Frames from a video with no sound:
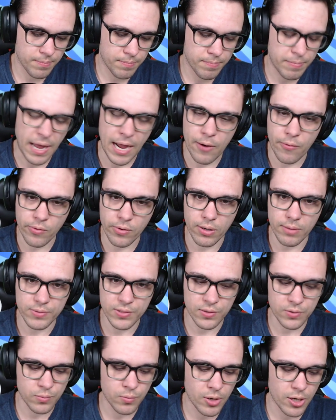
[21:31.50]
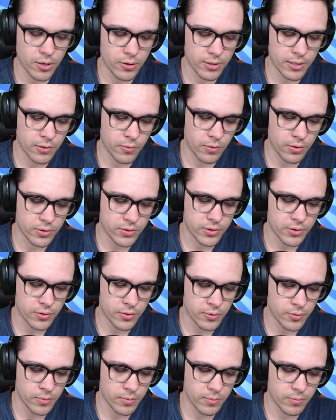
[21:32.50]
Power-ups as well in order
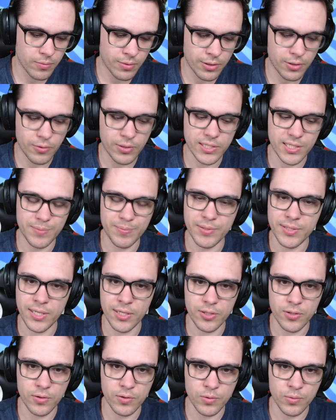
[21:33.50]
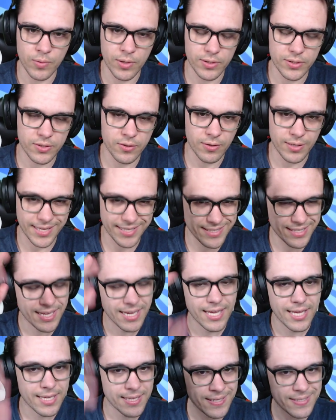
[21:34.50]
to increase his potential as well. So this
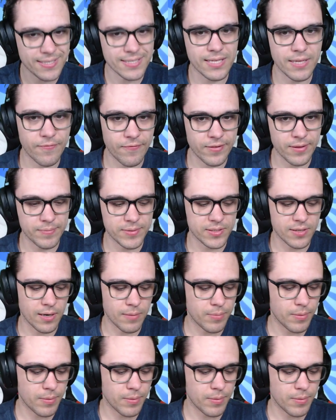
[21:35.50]
is the flip side.